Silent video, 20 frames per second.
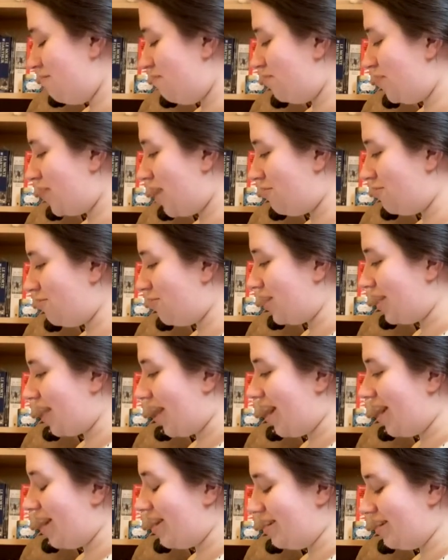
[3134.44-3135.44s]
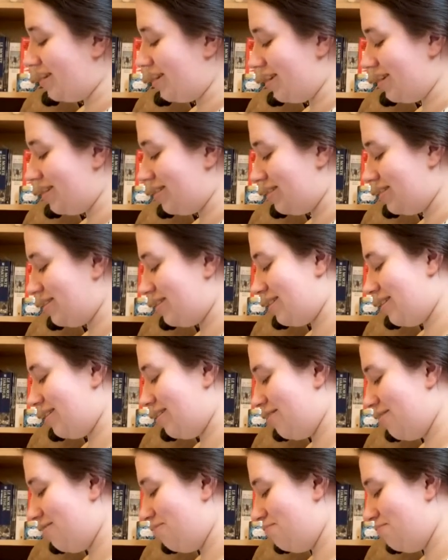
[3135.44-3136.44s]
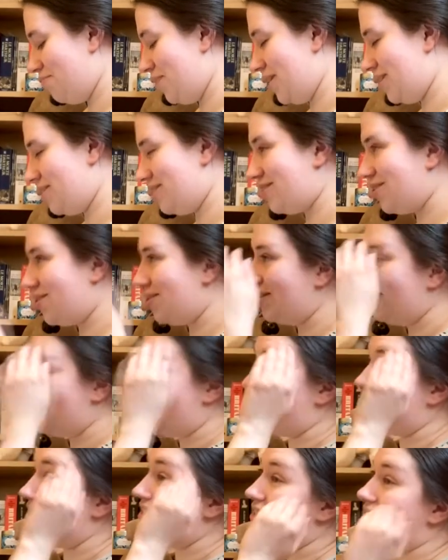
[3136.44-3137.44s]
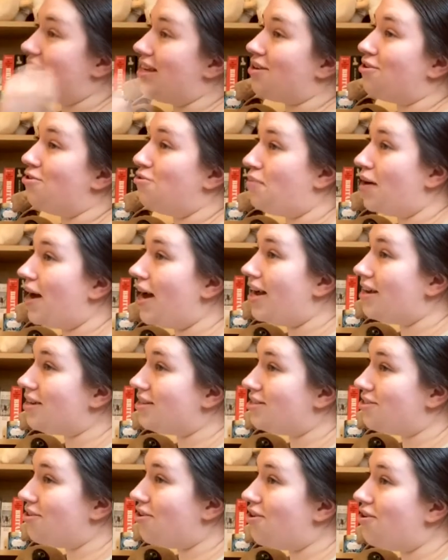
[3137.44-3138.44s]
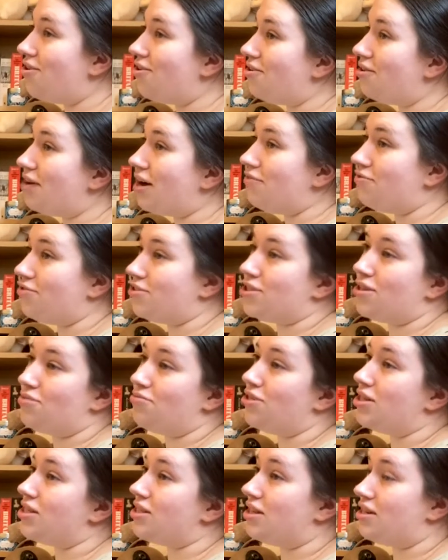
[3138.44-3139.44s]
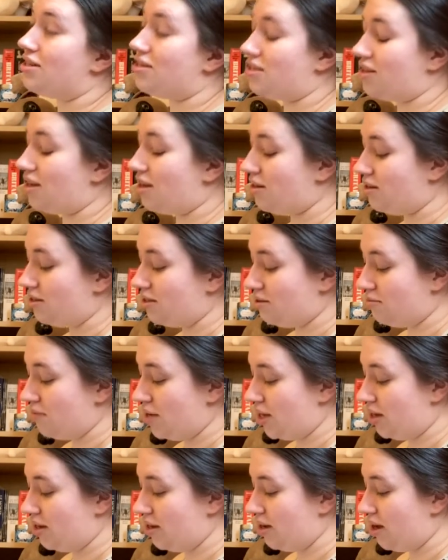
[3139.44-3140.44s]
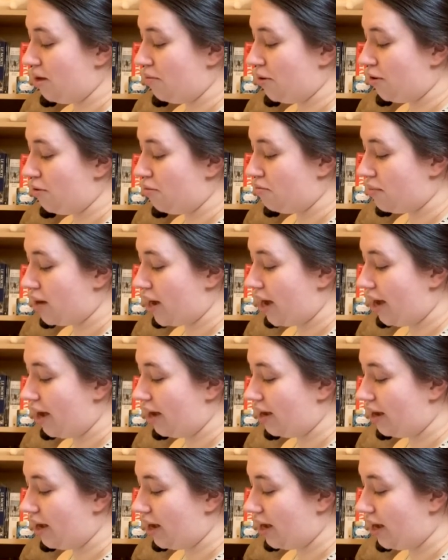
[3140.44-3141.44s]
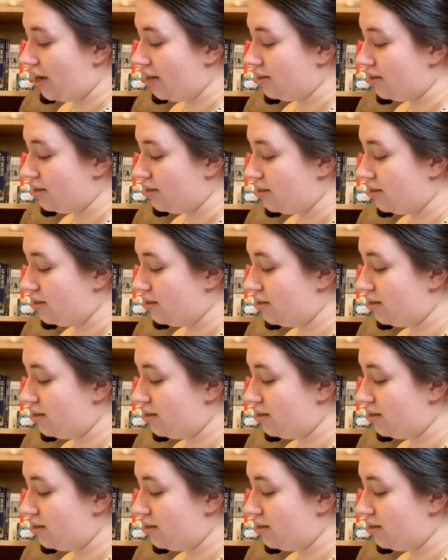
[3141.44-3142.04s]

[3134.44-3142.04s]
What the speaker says: Never Again is based on the Nickelback song, and for some reason I decided to make it about Matt and...